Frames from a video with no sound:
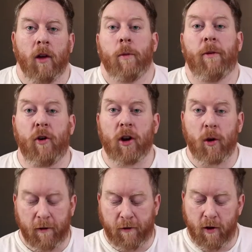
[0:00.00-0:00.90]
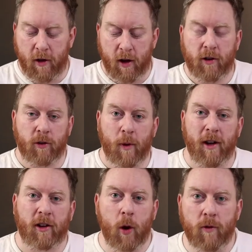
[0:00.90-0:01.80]
So before I go any further, I just
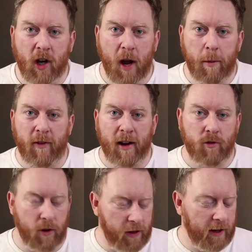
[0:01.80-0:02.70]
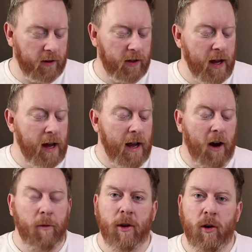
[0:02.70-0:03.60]
wanted to go over a couple of extra things.
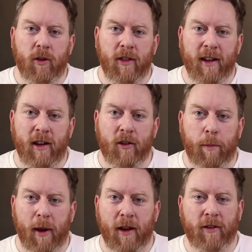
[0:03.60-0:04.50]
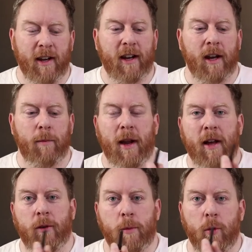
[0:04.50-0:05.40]
I've been using these plastic
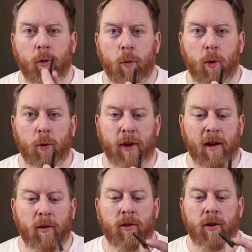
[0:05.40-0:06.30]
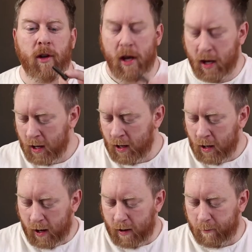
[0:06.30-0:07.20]
plasterboard wall dowels.
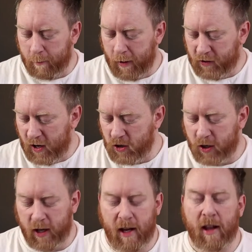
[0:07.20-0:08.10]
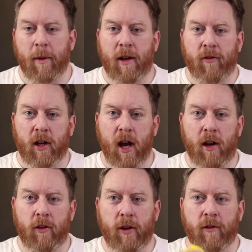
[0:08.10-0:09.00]
Um, essentially, you get them in different
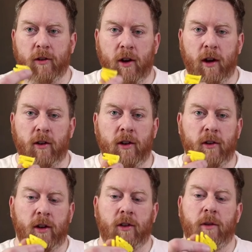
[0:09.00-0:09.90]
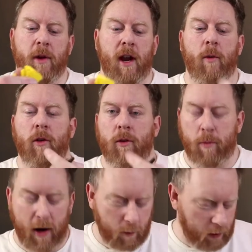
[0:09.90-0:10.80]
colours, different sizes, some yellow ones, some
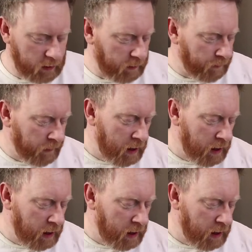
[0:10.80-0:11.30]
brown ones.